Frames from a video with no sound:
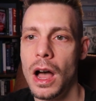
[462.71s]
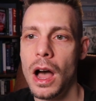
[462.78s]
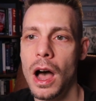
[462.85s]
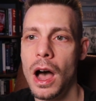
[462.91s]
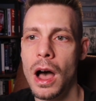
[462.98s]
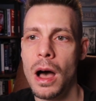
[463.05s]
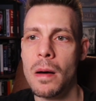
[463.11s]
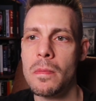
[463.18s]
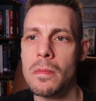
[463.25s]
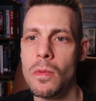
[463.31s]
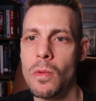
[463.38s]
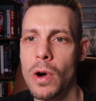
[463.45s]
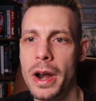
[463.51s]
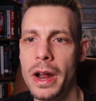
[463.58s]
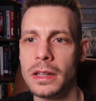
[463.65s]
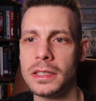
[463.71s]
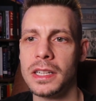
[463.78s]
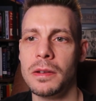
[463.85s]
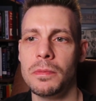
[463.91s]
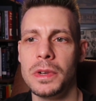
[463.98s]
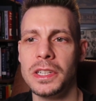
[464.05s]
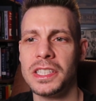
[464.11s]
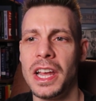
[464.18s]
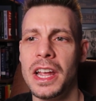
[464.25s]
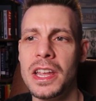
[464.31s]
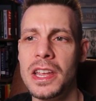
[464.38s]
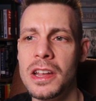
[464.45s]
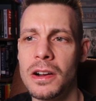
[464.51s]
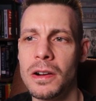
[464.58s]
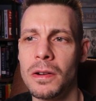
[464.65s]
Um, what else can we say
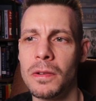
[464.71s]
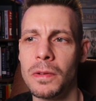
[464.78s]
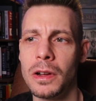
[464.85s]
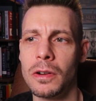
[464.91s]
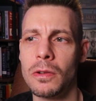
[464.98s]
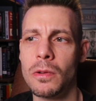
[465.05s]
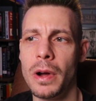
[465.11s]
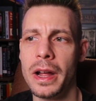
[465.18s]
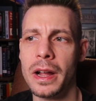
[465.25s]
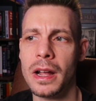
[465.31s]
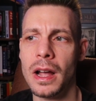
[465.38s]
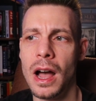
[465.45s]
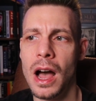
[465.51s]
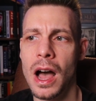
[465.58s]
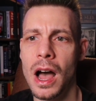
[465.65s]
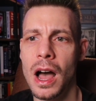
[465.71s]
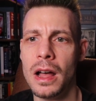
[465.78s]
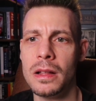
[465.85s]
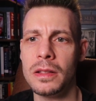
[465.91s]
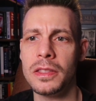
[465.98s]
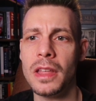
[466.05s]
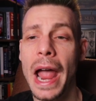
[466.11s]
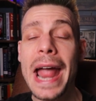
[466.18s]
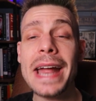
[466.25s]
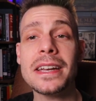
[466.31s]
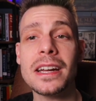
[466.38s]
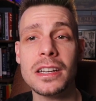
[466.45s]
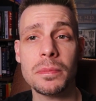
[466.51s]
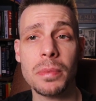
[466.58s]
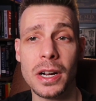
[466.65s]
here real quick? Uh, the
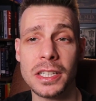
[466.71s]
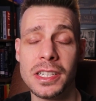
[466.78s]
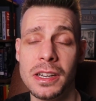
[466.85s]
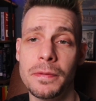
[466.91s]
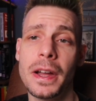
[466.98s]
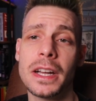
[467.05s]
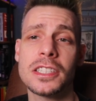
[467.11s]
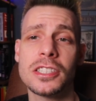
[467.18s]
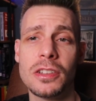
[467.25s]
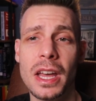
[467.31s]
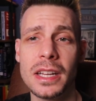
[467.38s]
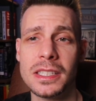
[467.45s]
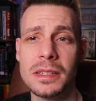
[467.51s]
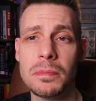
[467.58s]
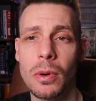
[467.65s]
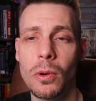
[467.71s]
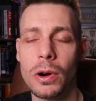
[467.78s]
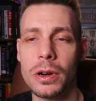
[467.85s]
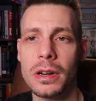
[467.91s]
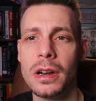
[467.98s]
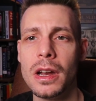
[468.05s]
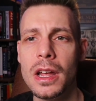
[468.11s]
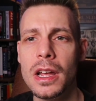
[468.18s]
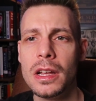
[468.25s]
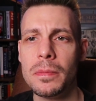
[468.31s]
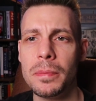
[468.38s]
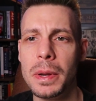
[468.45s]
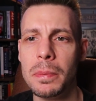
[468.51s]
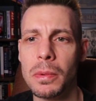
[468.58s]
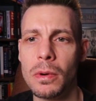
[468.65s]
antidepressant effects. So that's important.
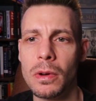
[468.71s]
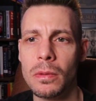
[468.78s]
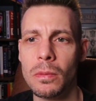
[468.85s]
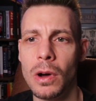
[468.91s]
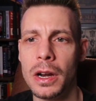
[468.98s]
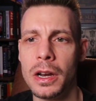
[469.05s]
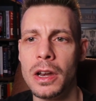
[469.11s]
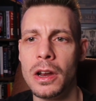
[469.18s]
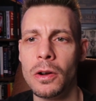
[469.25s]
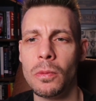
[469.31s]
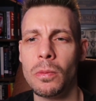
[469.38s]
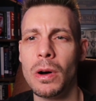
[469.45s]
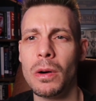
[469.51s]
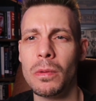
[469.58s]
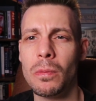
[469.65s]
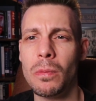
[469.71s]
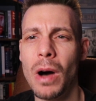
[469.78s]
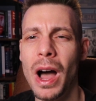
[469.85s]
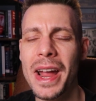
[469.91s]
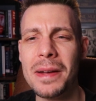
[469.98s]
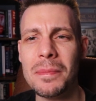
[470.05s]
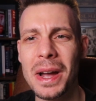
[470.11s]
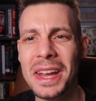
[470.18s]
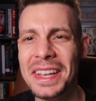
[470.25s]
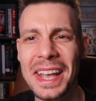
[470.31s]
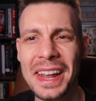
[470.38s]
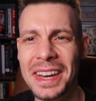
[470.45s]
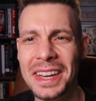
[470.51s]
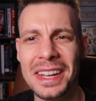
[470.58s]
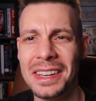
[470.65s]
People will want to know, well, why am I
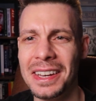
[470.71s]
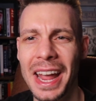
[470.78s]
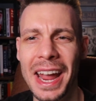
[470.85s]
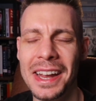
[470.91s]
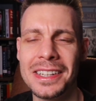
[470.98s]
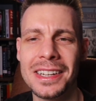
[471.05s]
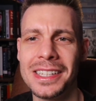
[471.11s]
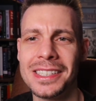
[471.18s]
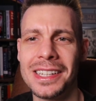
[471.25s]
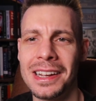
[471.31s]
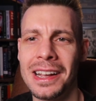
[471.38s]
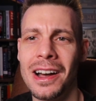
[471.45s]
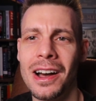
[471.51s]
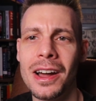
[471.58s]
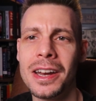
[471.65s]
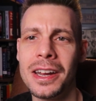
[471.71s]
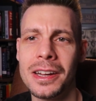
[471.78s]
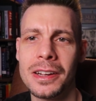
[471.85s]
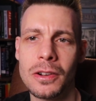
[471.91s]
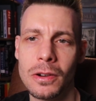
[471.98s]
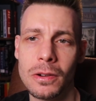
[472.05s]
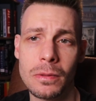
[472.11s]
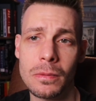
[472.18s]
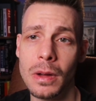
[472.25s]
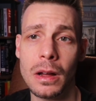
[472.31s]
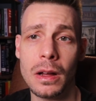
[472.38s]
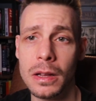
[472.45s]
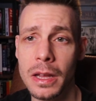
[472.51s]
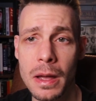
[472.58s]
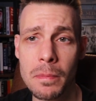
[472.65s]
getting an antipsychotic or,
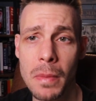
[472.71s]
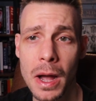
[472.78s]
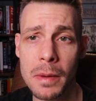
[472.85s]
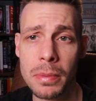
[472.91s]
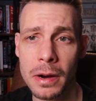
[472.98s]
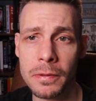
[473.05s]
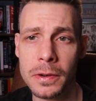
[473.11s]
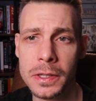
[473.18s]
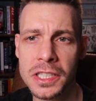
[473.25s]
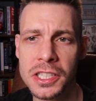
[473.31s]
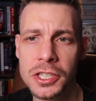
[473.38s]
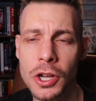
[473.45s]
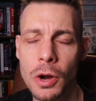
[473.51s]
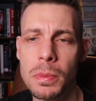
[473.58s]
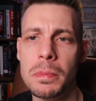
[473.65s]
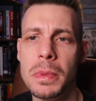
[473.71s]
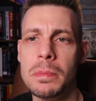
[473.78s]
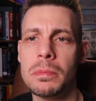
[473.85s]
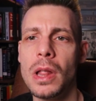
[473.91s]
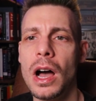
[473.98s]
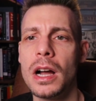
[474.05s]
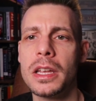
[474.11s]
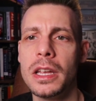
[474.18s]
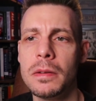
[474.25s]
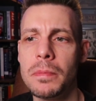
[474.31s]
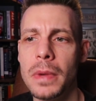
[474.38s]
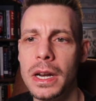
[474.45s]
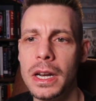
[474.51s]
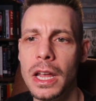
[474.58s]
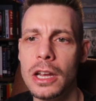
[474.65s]
again, my preference is dopamine blocking
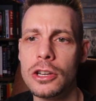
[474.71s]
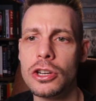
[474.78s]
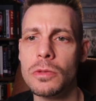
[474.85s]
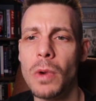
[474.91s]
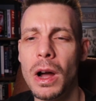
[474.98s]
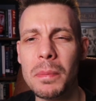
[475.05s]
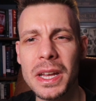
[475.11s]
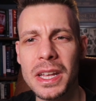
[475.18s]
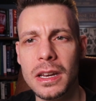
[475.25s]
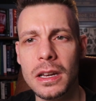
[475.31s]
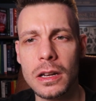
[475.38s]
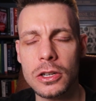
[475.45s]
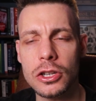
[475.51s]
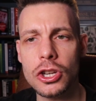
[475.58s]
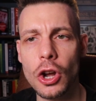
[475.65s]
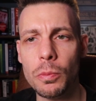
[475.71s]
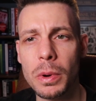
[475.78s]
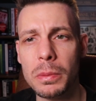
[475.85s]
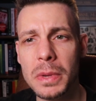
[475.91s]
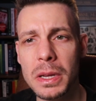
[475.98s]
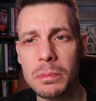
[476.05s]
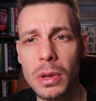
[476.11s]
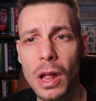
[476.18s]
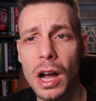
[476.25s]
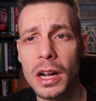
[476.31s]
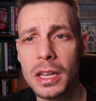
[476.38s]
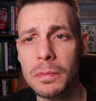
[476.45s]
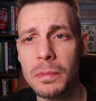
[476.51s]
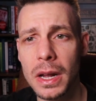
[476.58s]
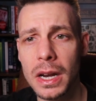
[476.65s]
medication. Why am I getting a dopamine
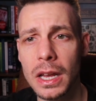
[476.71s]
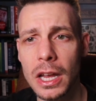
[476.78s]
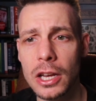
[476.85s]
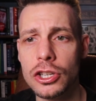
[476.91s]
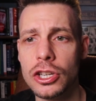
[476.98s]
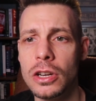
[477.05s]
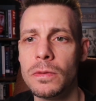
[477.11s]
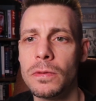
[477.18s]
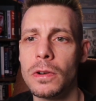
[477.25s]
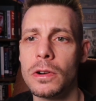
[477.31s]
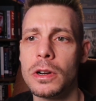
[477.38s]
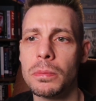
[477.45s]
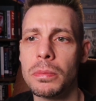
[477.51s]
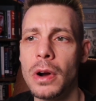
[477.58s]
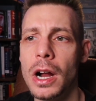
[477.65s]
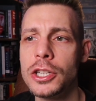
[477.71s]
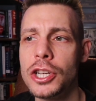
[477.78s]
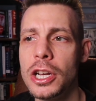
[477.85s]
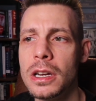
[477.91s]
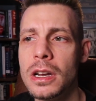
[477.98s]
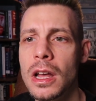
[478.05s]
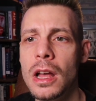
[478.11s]
blocking medication for depression?